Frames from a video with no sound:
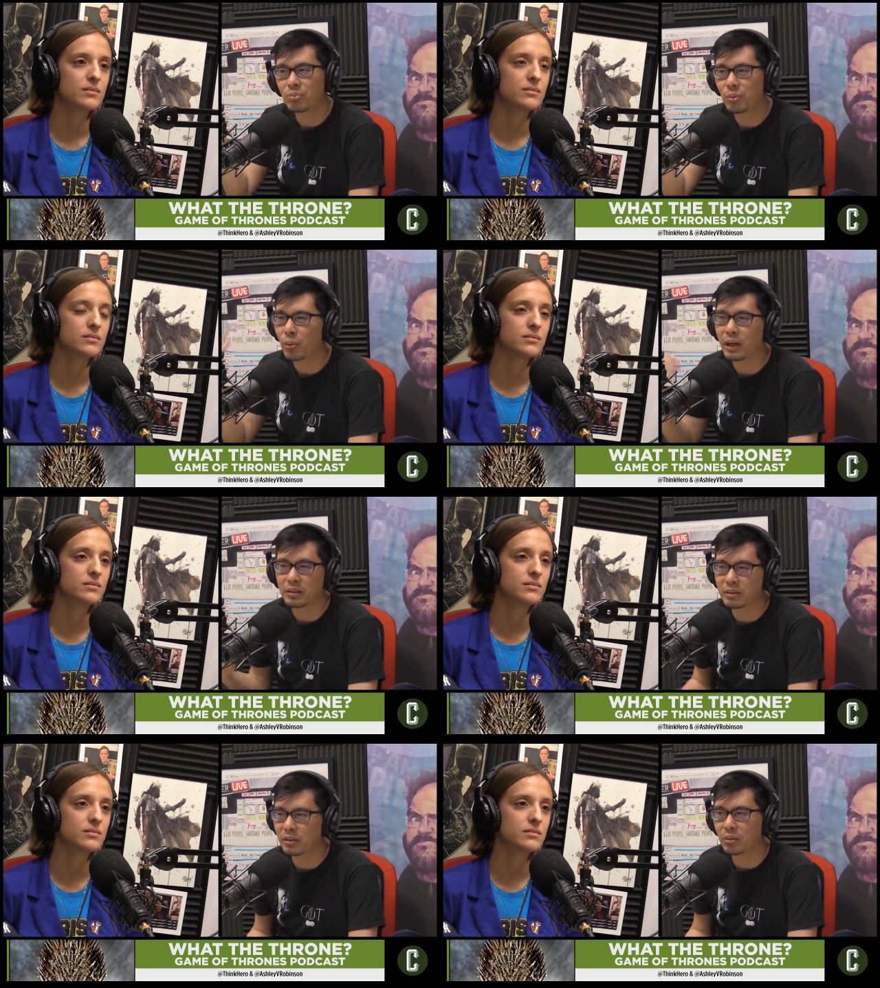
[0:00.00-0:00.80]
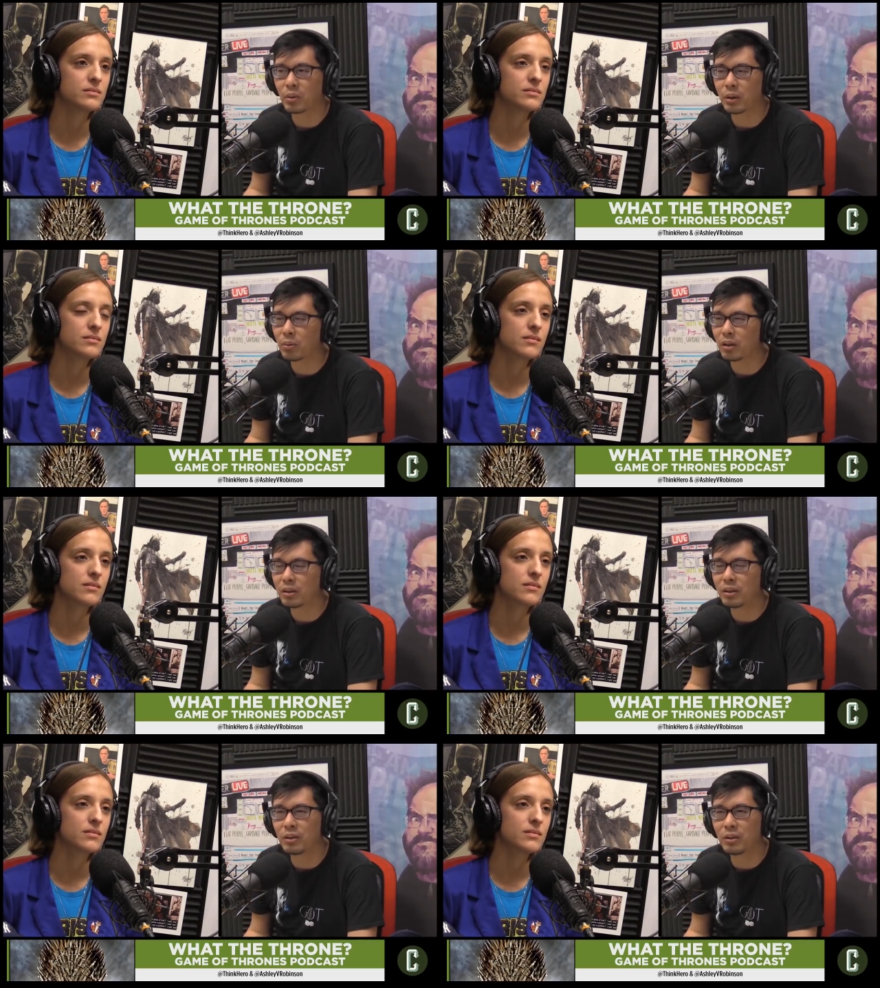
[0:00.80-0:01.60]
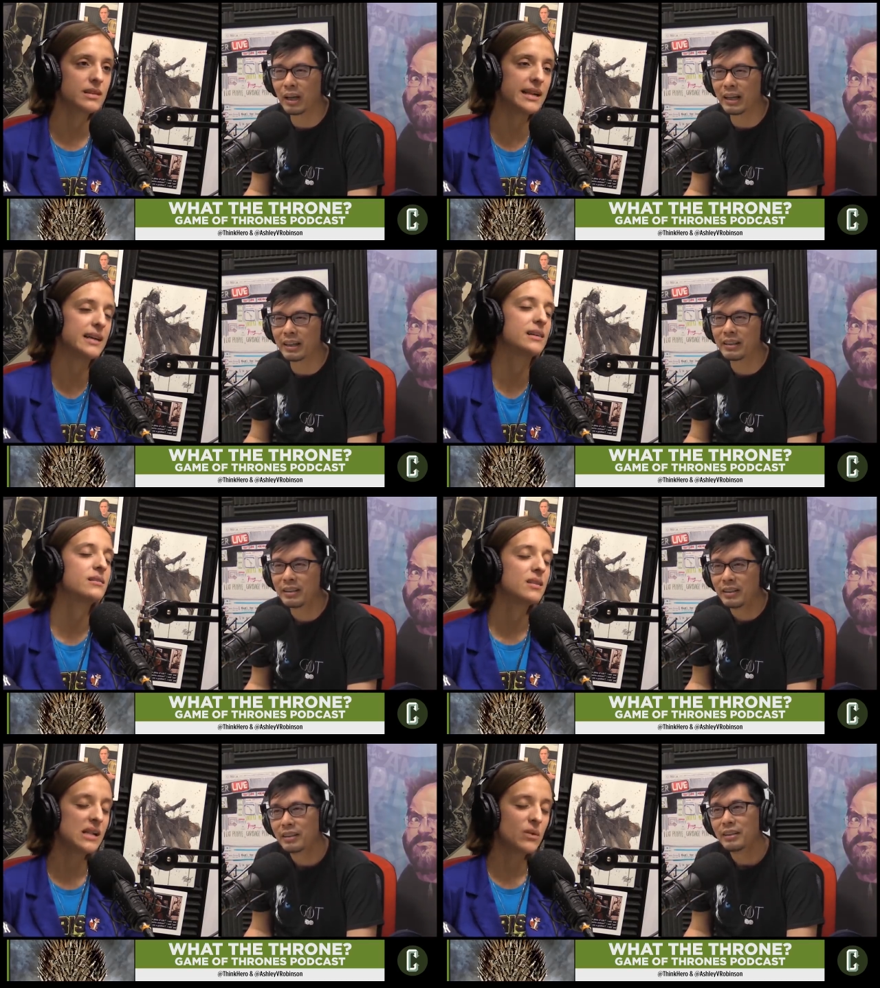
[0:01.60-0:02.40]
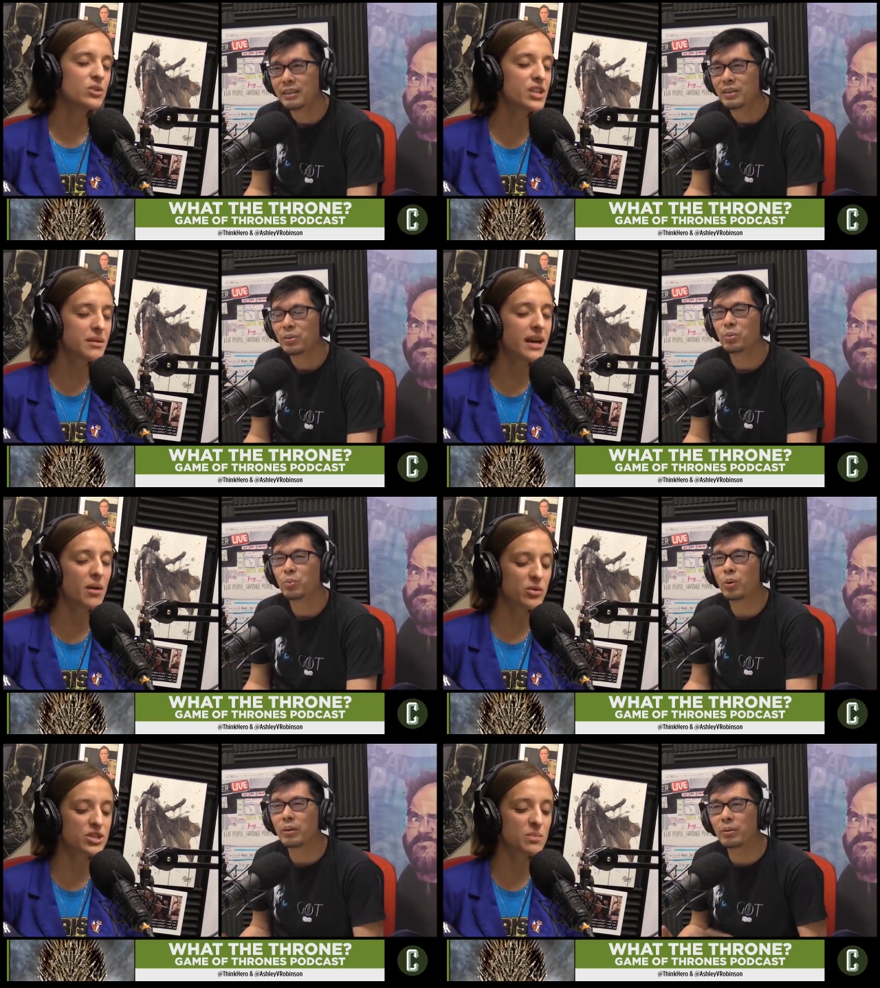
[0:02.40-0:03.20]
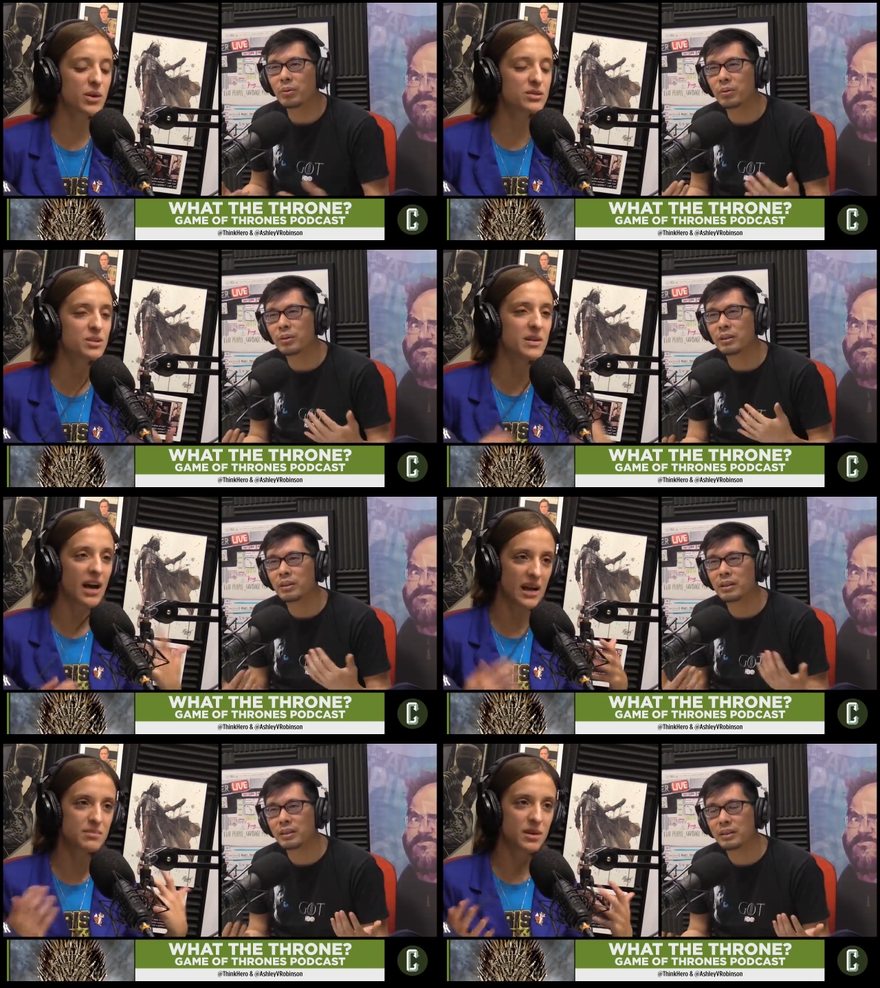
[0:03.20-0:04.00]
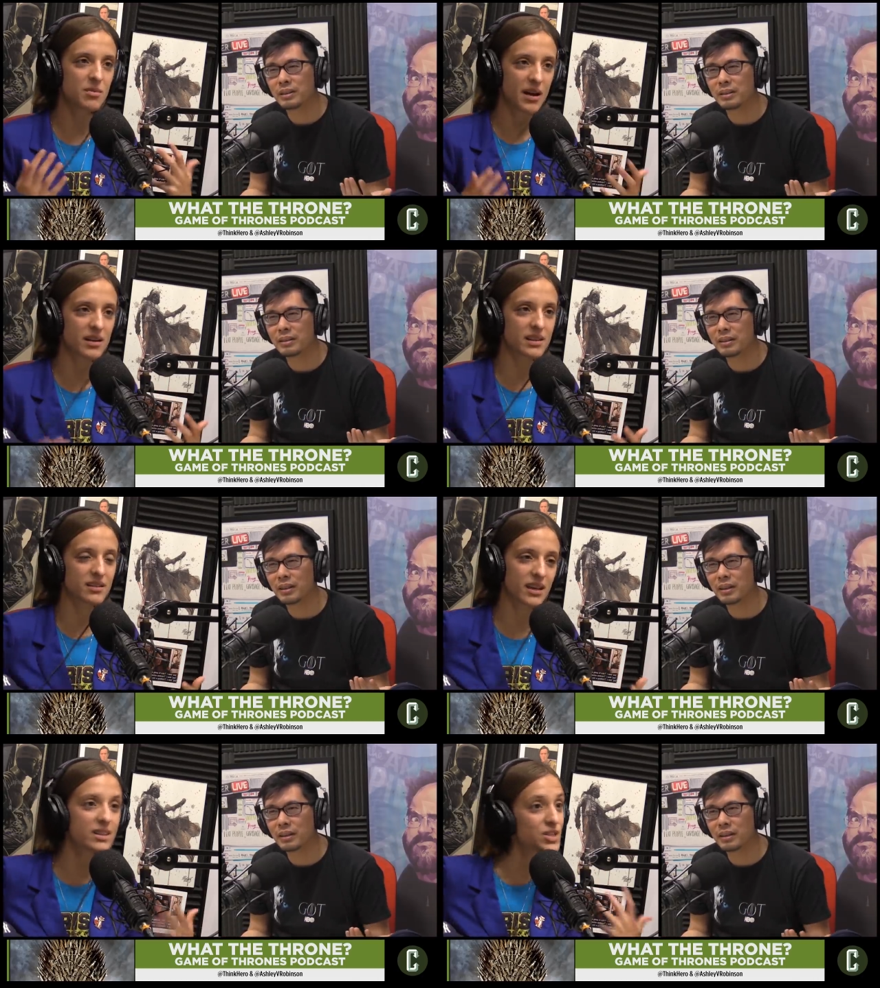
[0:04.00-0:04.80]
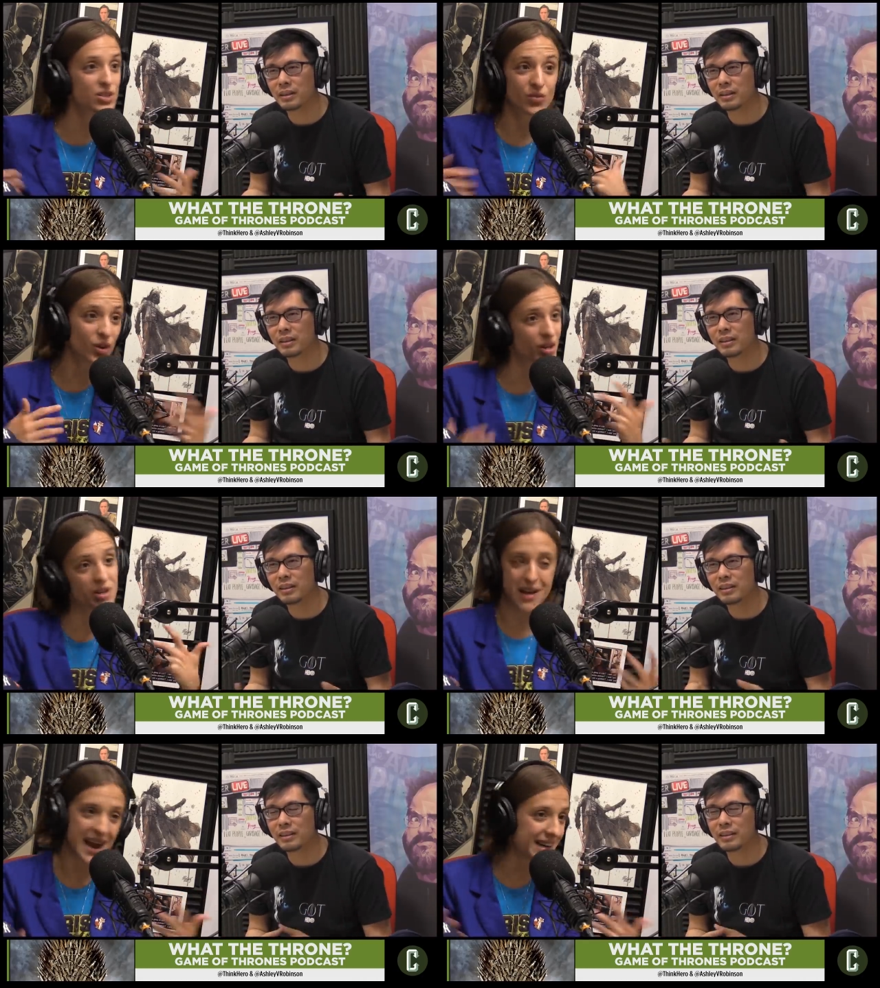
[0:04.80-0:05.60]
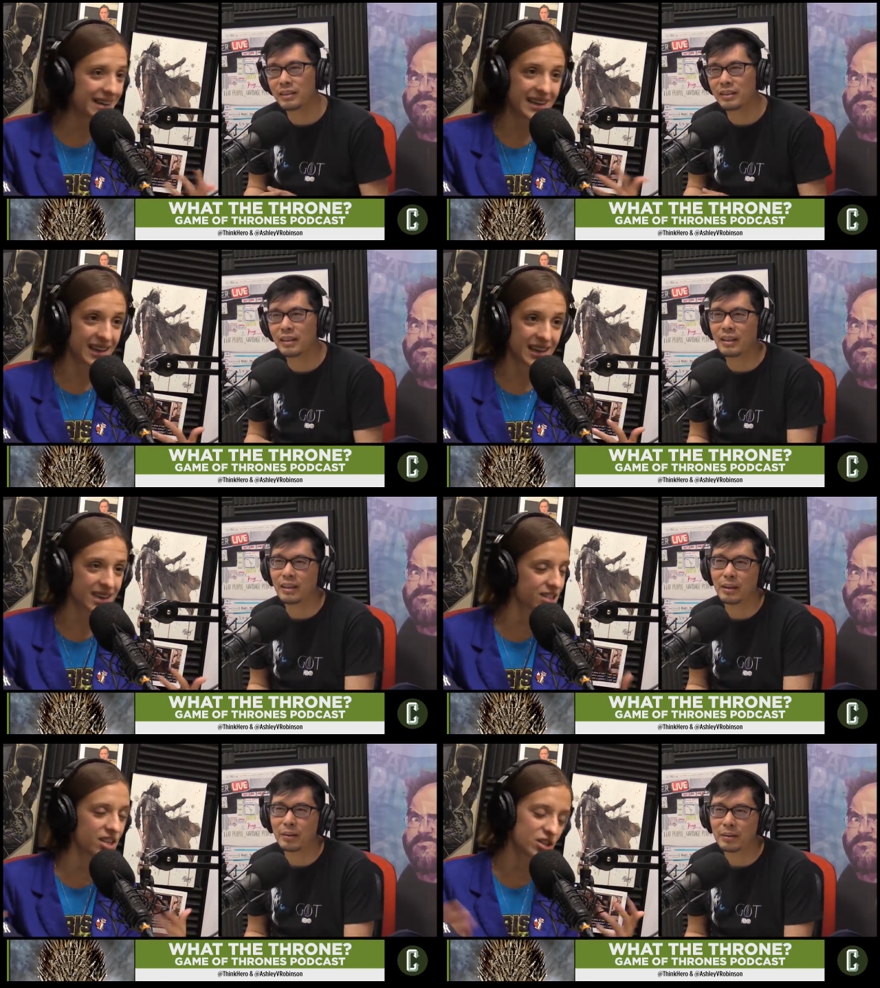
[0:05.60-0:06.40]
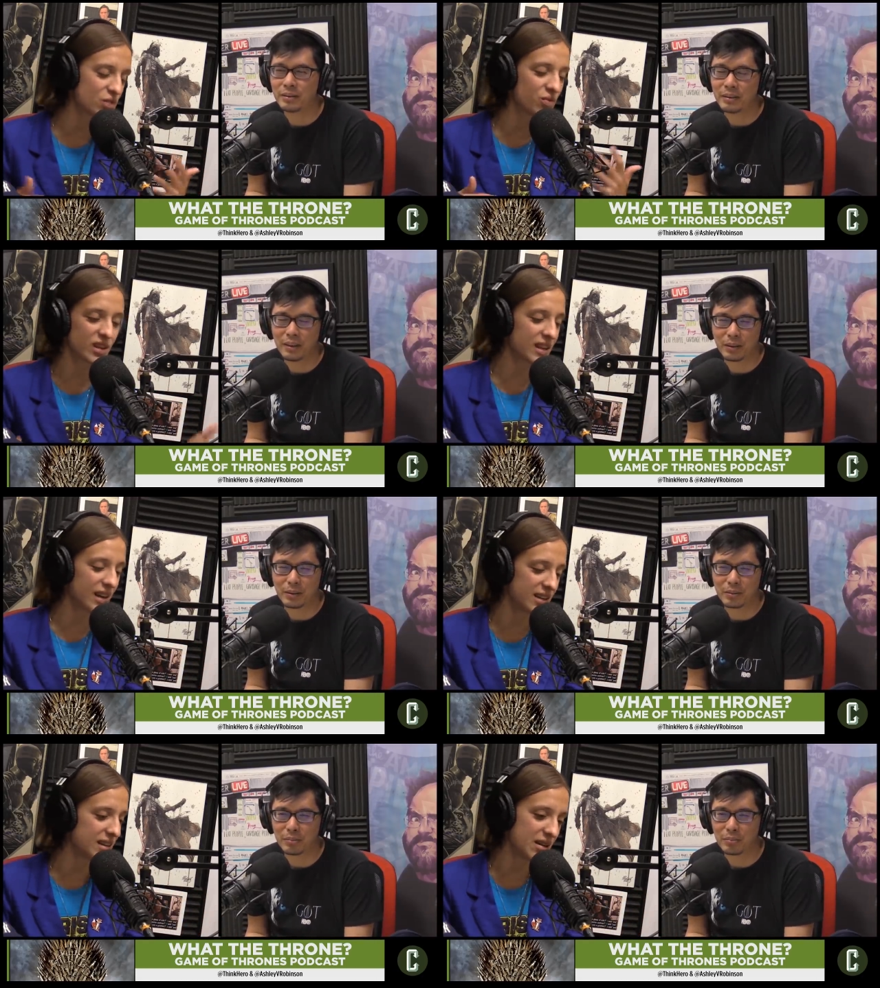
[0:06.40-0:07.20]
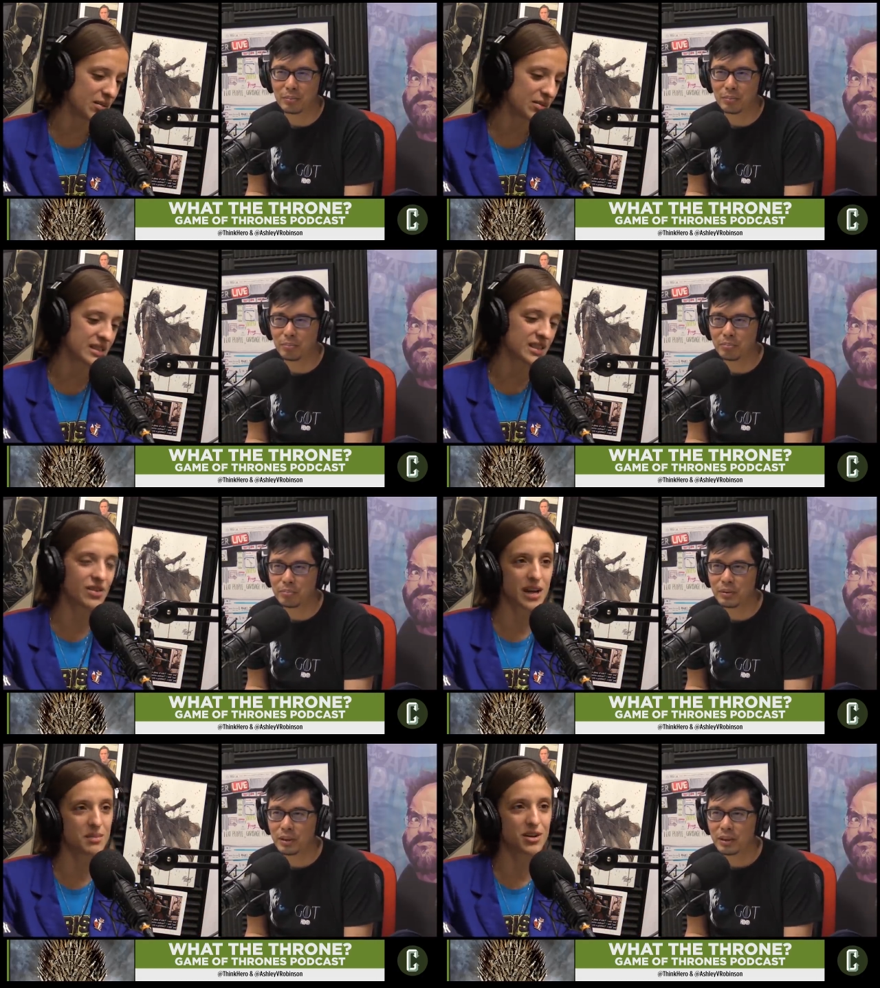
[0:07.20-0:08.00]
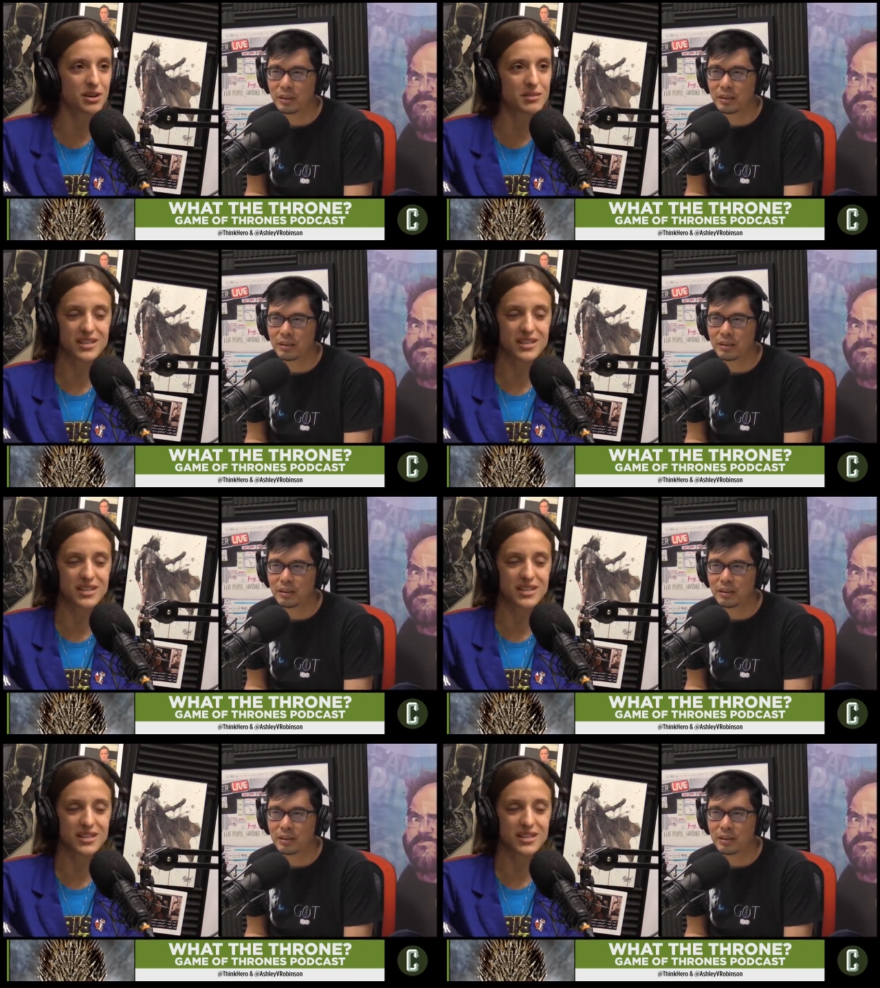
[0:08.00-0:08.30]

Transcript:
Speaker 1: the whites and the white, you know, like yeah,
Speaker 2: which I get. We're supposed to be hyped up about, it and they're like, "This is for humanity. Yeah, it's not just for no. the kingdom." But it's like, okay, but you're gonna be